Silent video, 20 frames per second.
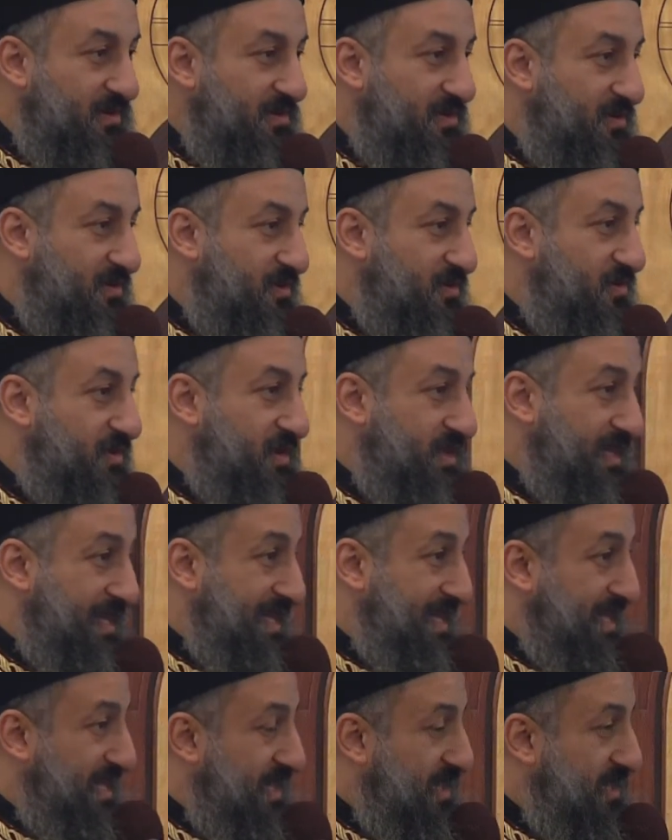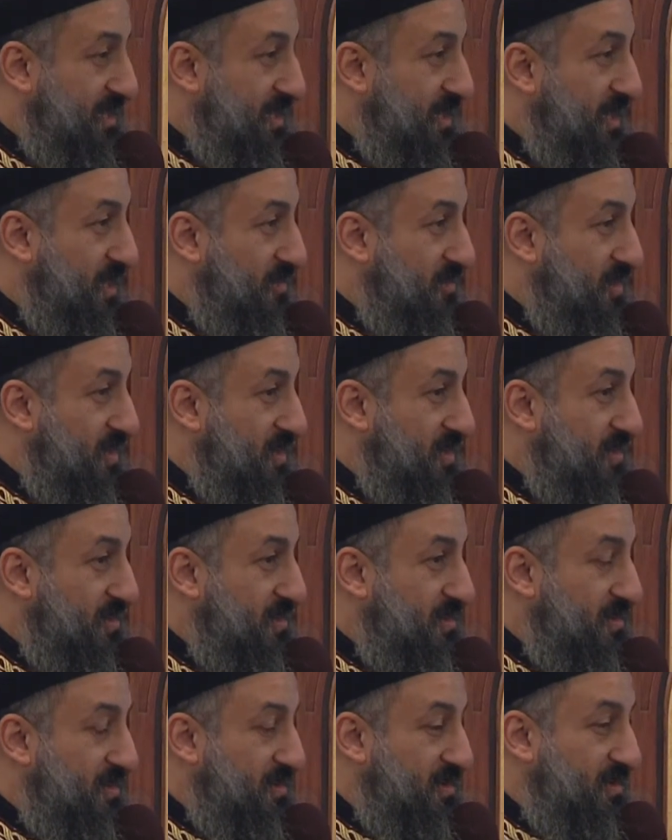or Ingil in Arabic,
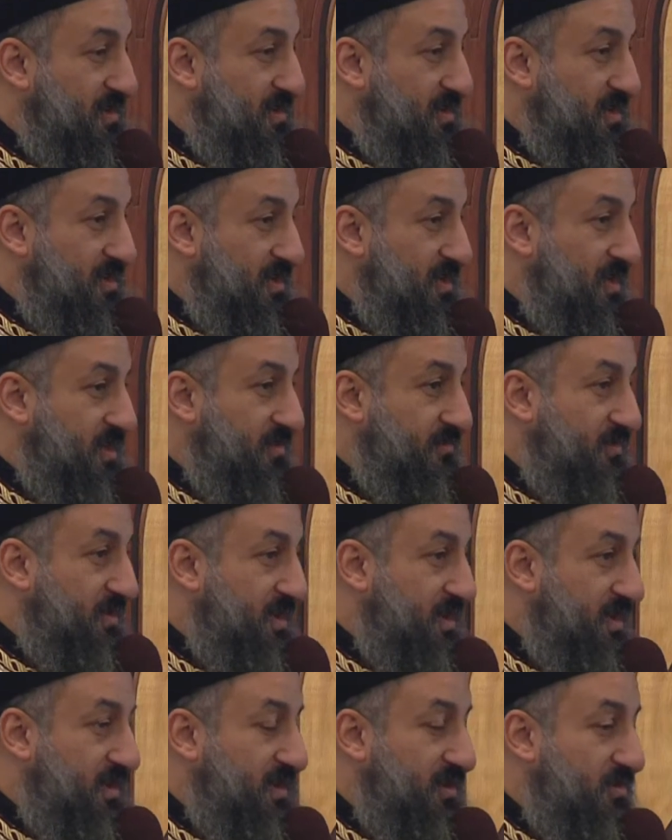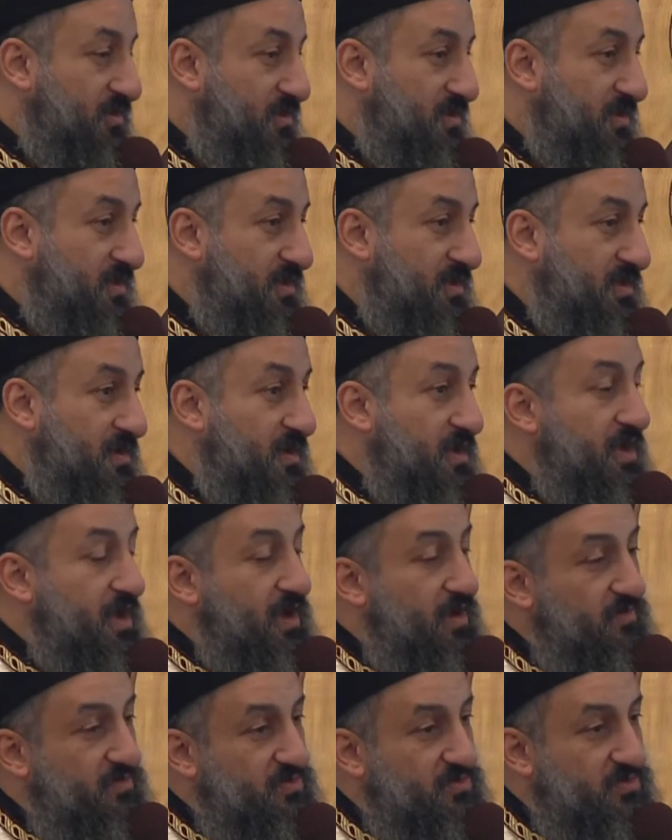in Greek Evangelion,
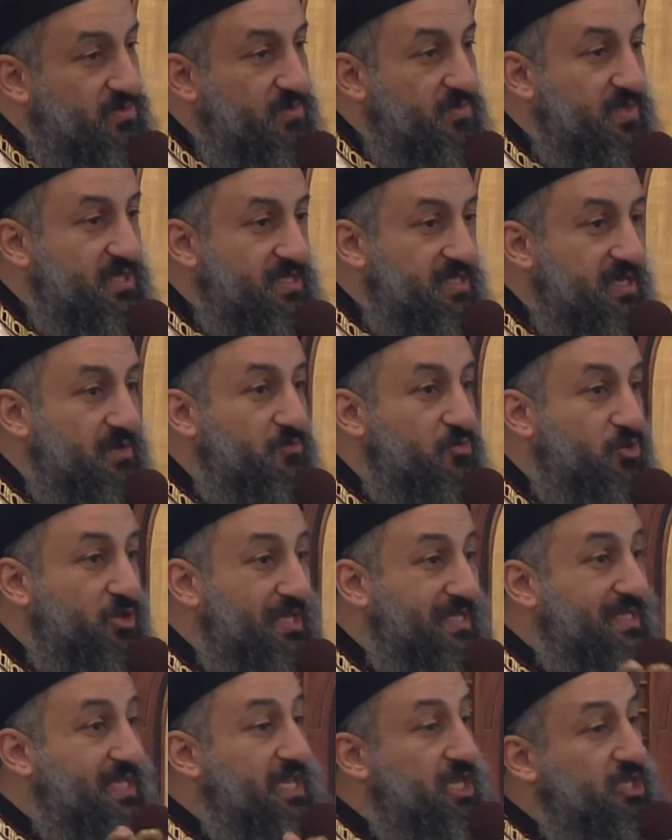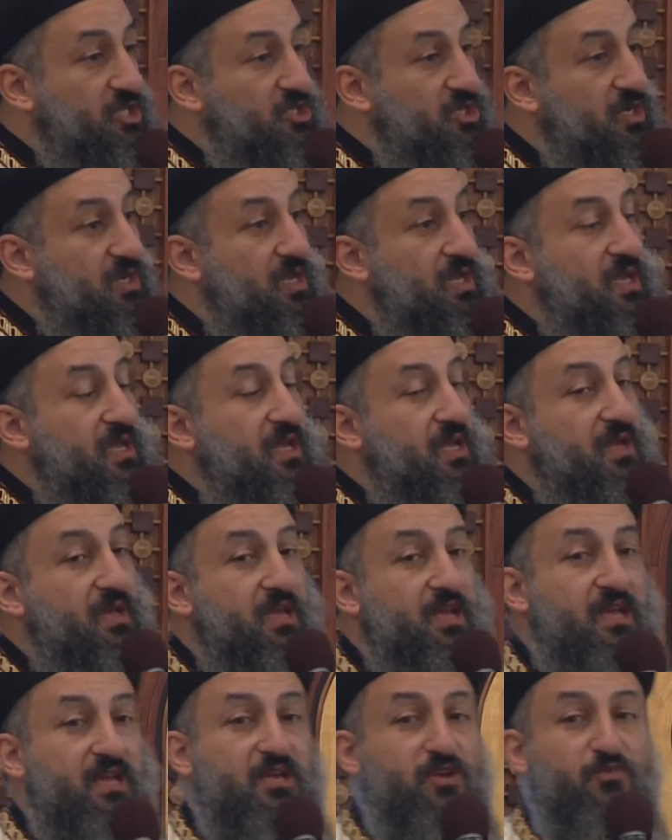comes from the same root as angel.
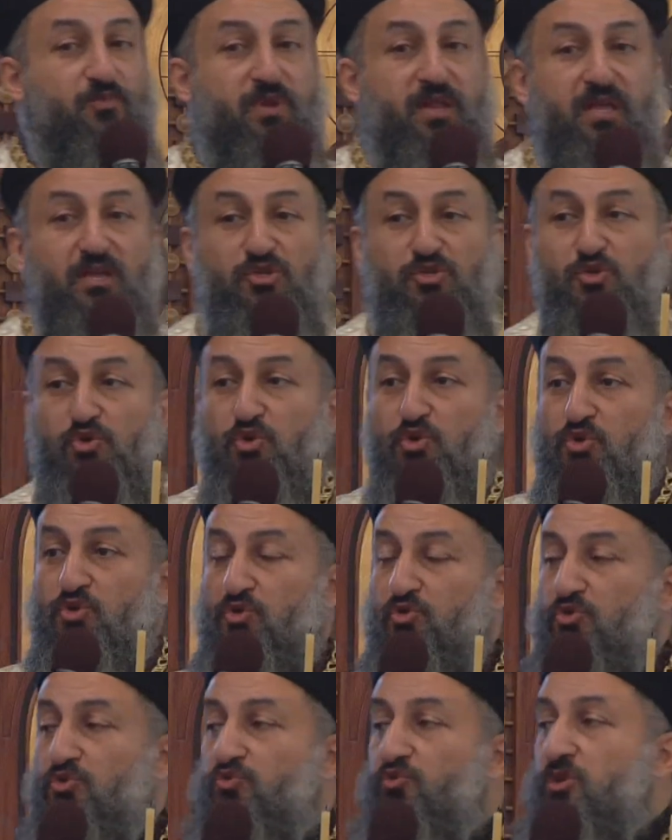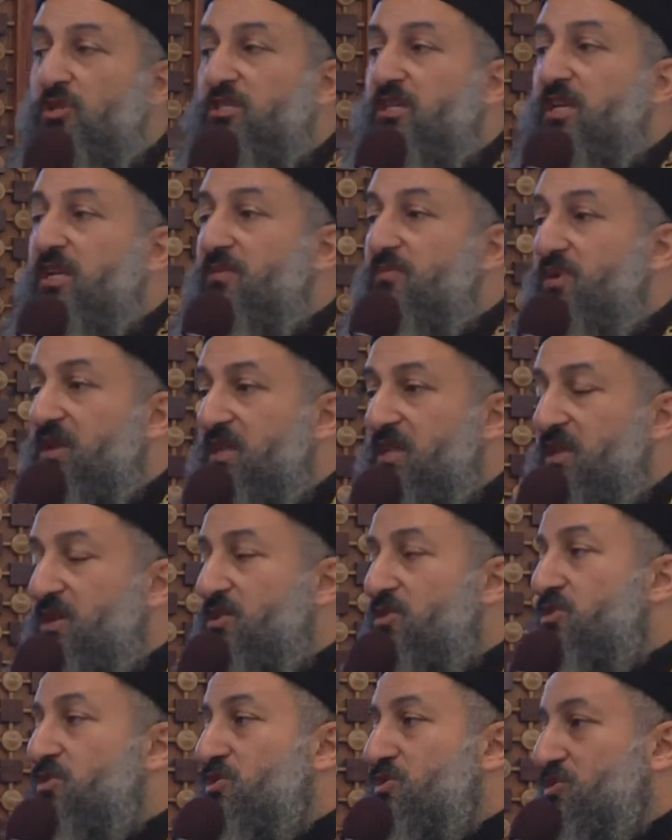He brings good news. We're celebrating
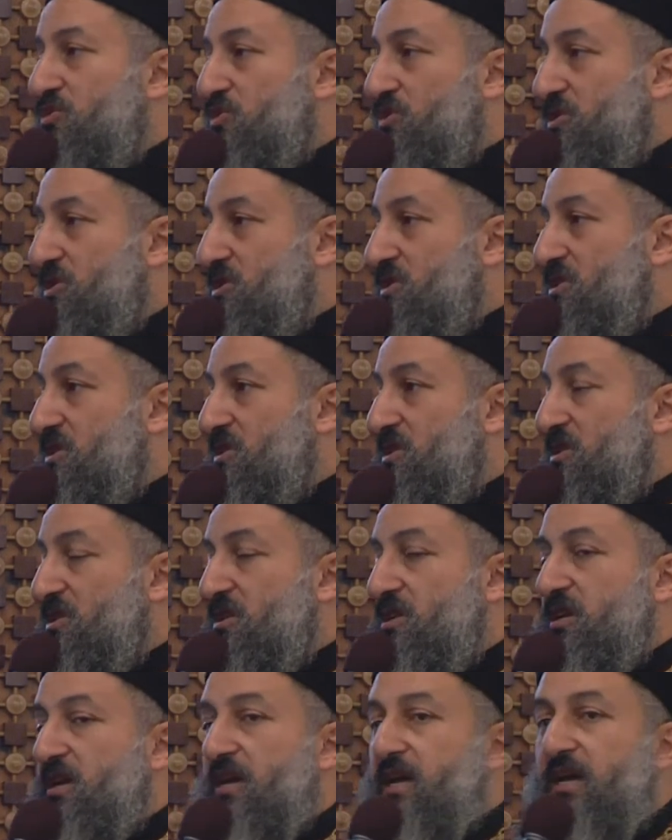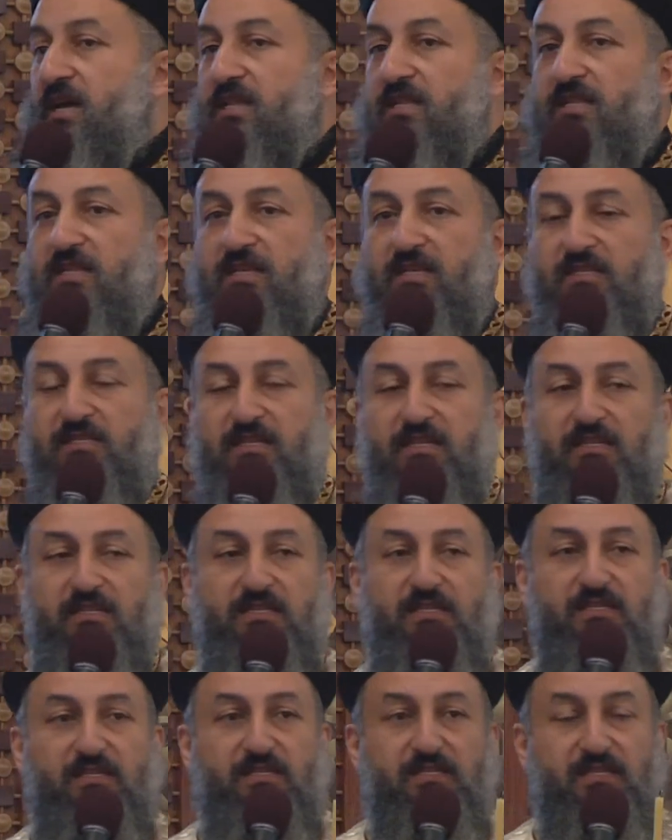good news. And it's
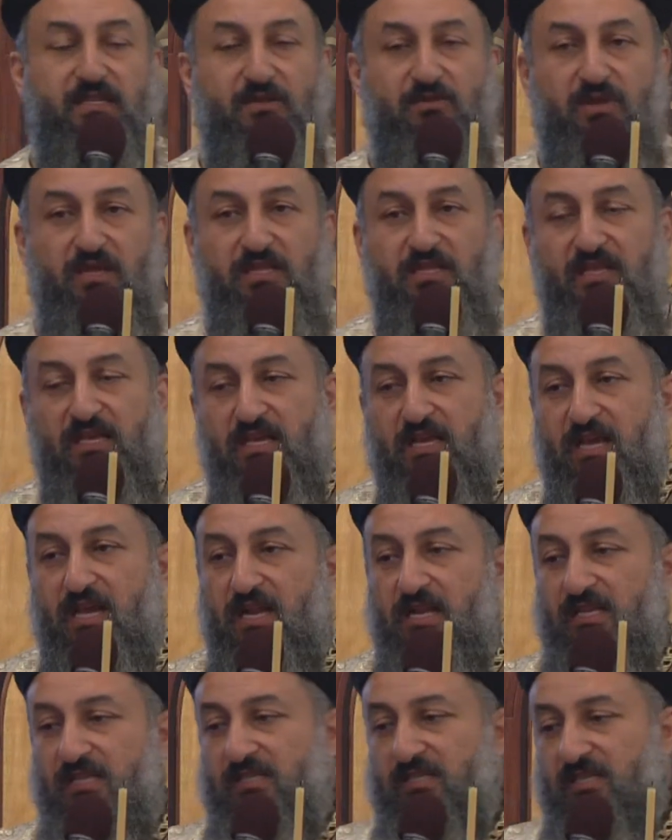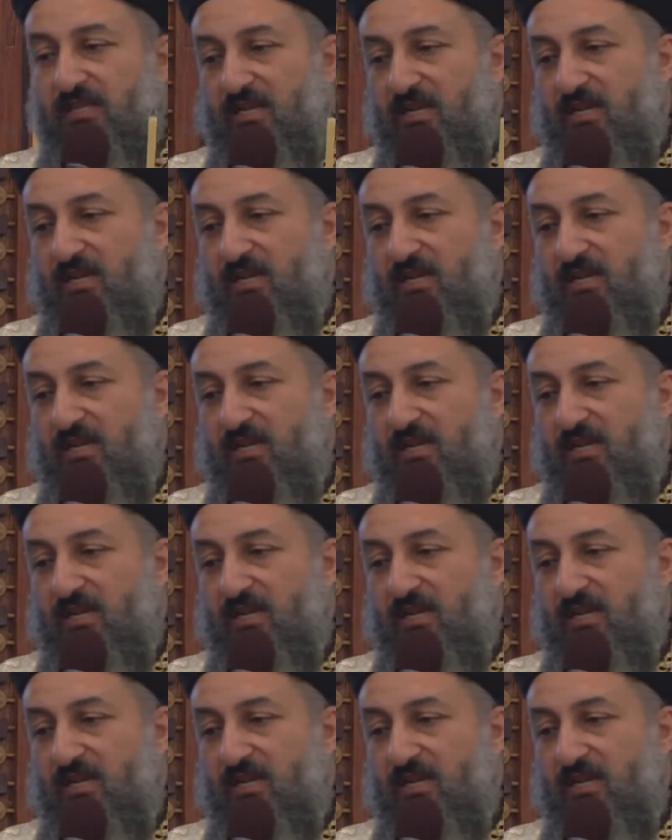a celebration. He carries